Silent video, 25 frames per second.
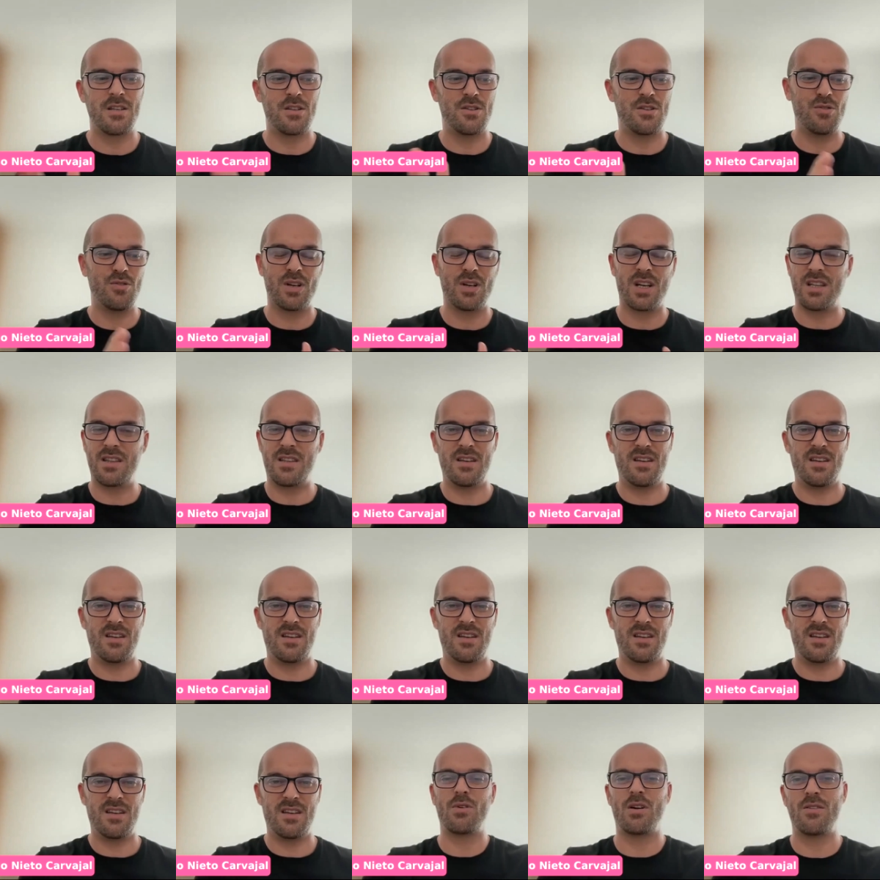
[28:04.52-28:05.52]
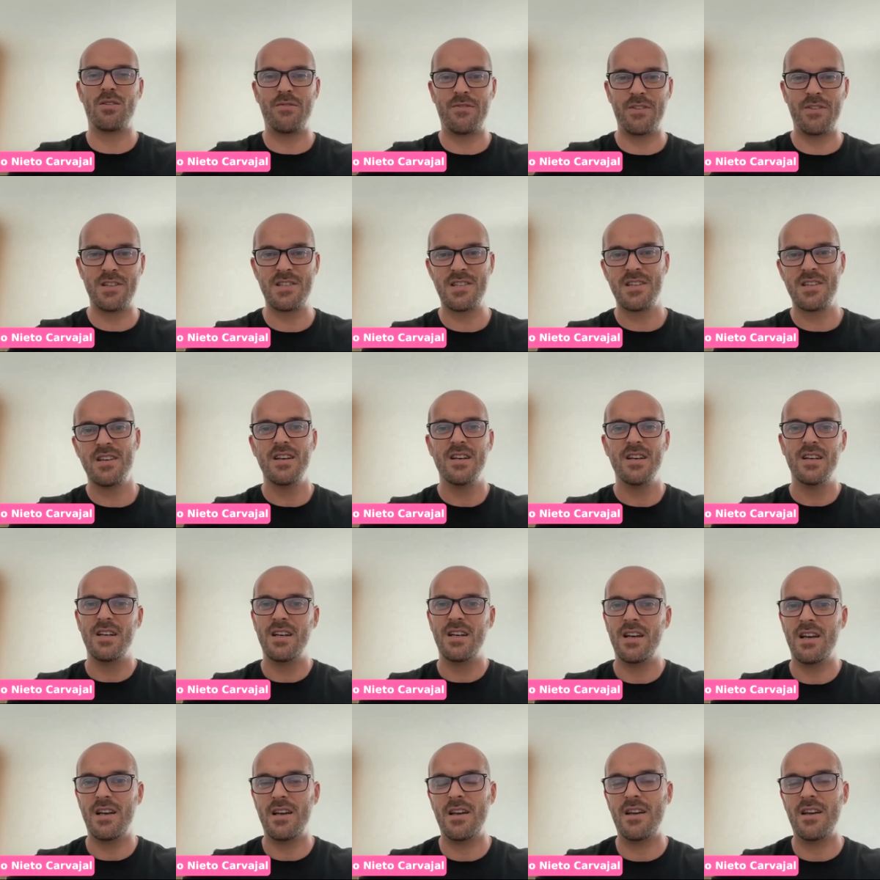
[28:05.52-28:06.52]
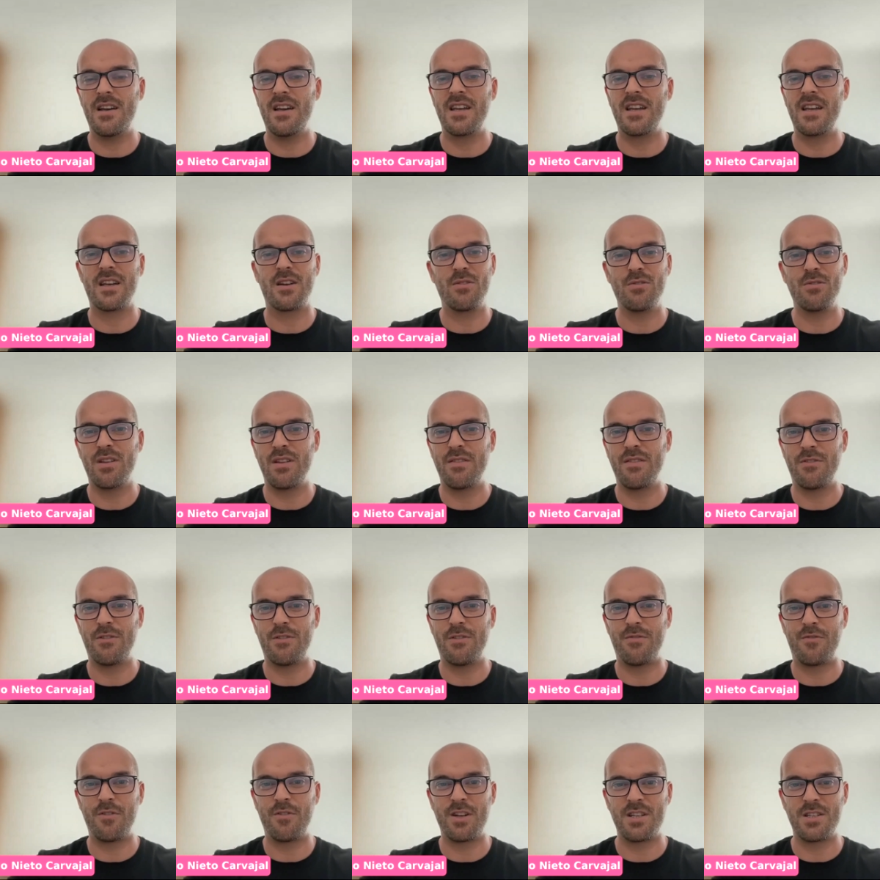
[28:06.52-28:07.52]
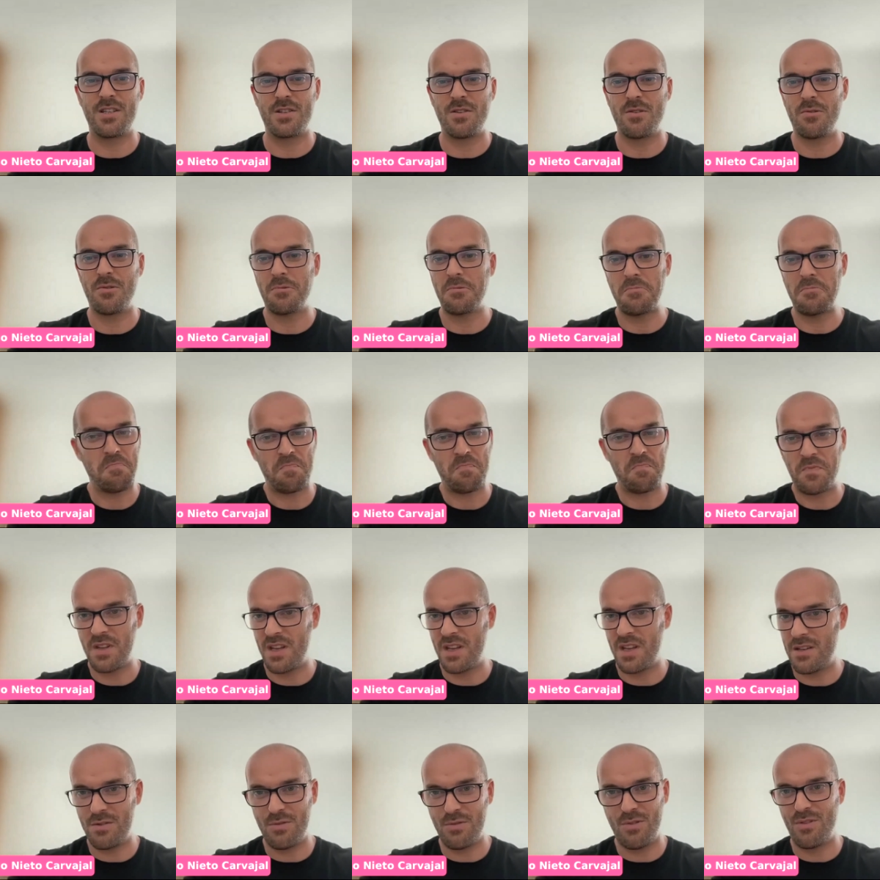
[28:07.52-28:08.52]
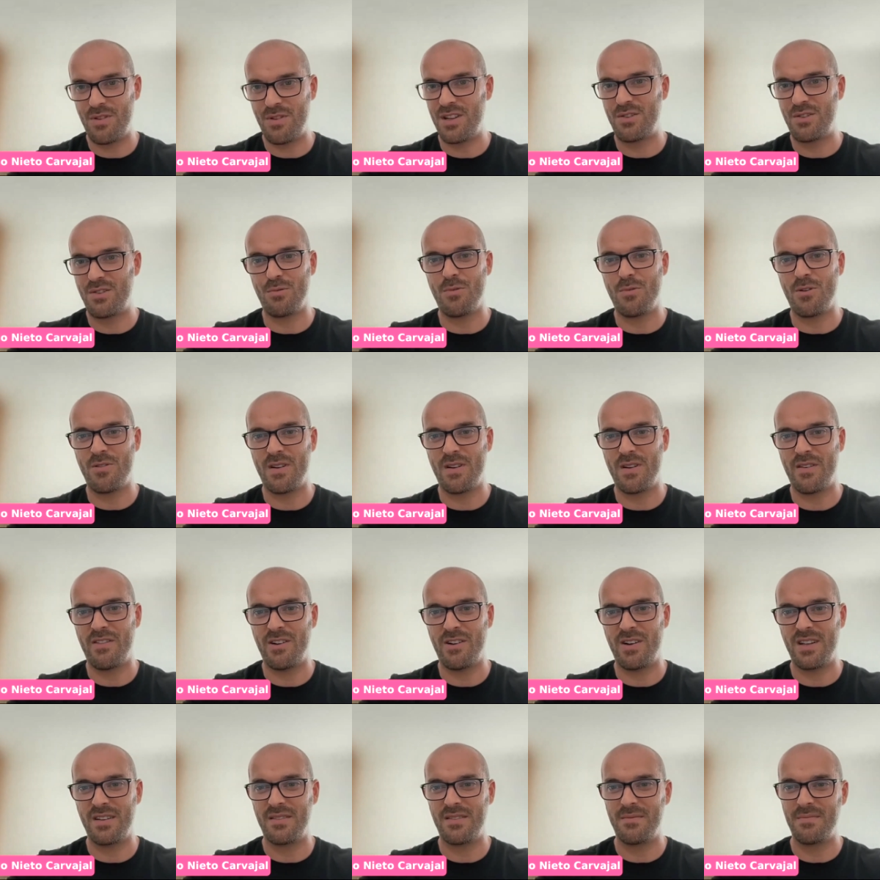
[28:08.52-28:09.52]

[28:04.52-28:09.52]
you get the virtual office included for free. So you don't need to worry about it.